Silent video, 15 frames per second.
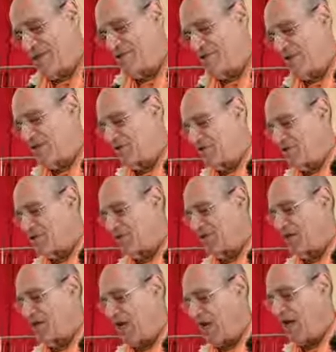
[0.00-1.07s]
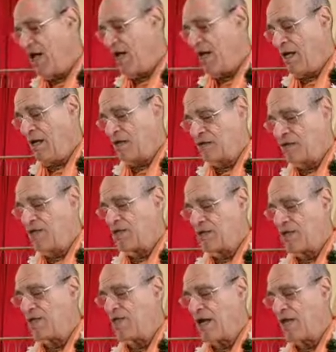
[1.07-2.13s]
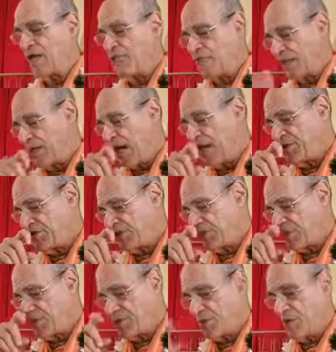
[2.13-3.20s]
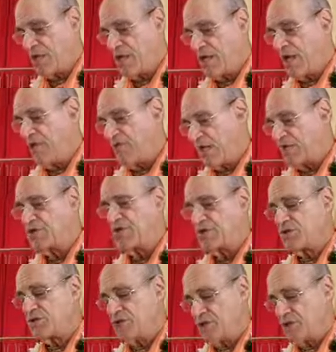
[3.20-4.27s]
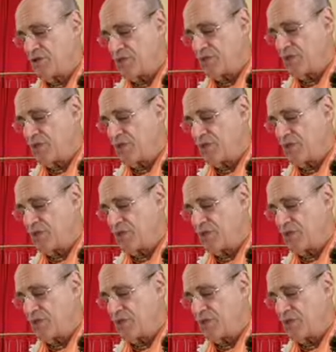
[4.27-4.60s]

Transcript: It's a nice story. So that's all around the Bakasura's Vatsa story.